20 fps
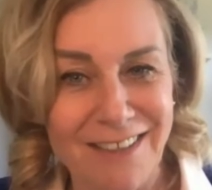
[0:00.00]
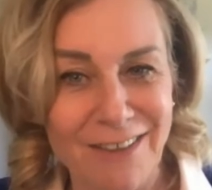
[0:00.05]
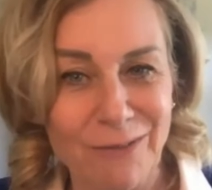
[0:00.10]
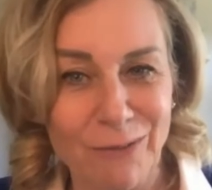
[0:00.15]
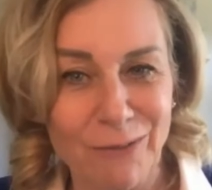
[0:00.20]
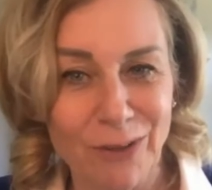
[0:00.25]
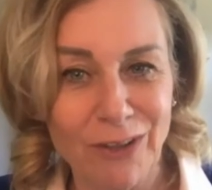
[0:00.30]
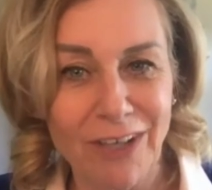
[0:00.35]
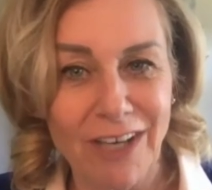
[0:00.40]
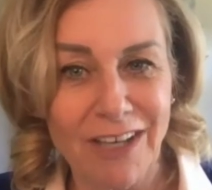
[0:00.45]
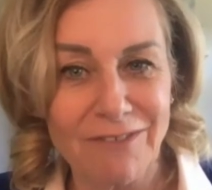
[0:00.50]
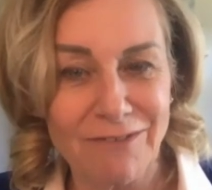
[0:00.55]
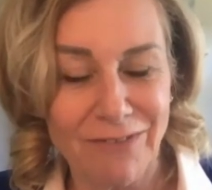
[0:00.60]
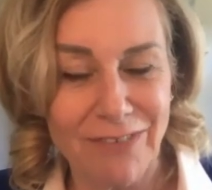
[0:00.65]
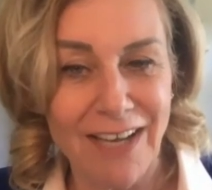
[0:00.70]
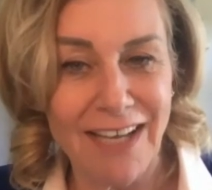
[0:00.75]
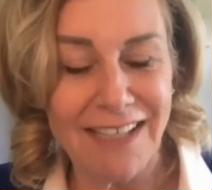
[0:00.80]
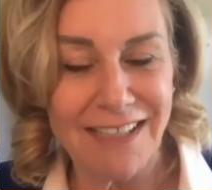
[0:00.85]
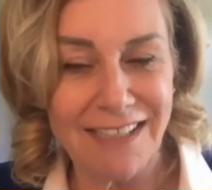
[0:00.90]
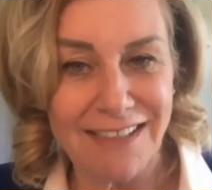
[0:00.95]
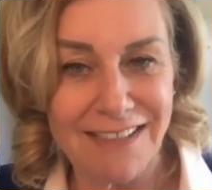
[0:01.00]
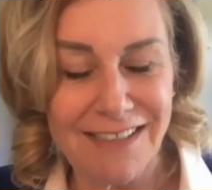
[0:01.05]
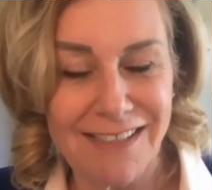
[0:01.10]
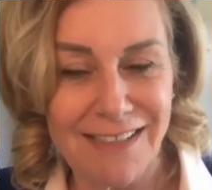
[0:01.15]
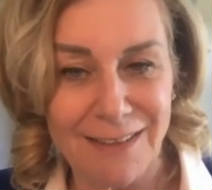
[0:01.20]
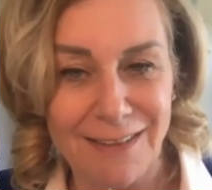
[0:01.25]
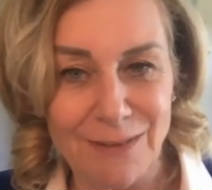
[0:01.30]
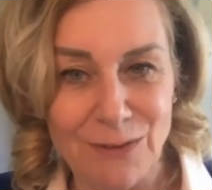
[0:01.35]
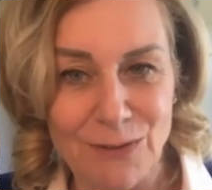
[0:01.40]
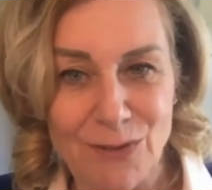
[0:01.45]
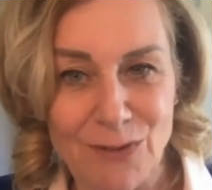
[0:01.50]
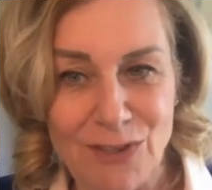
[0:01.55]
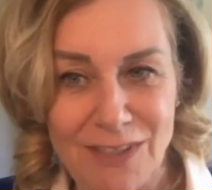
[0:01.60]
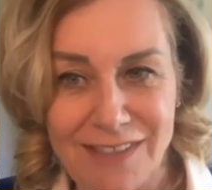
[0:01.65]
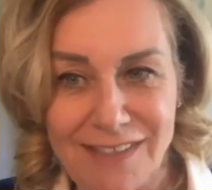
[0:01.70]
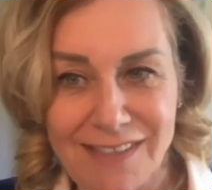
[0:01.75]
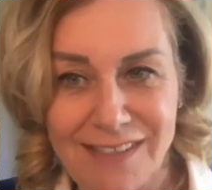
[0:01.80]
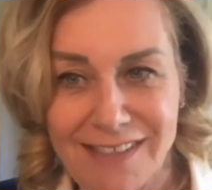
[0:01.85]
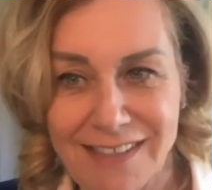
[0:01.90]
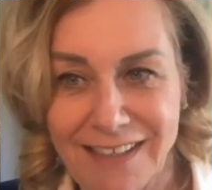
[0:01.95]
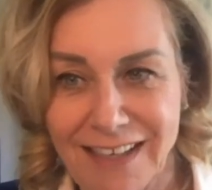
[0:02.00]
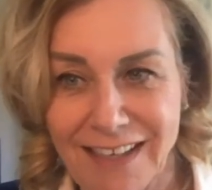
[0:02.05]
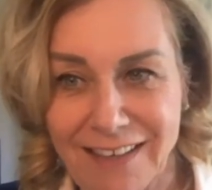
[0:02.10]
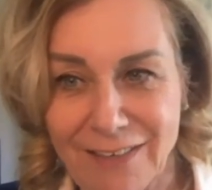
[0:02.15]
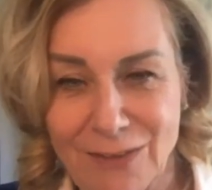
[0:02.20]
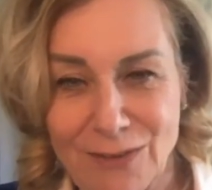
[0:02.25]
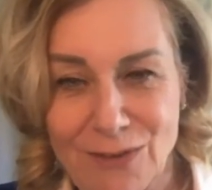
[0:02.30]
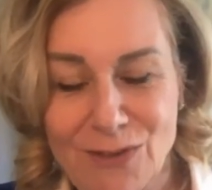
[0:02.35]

uh, work on finding solutions together.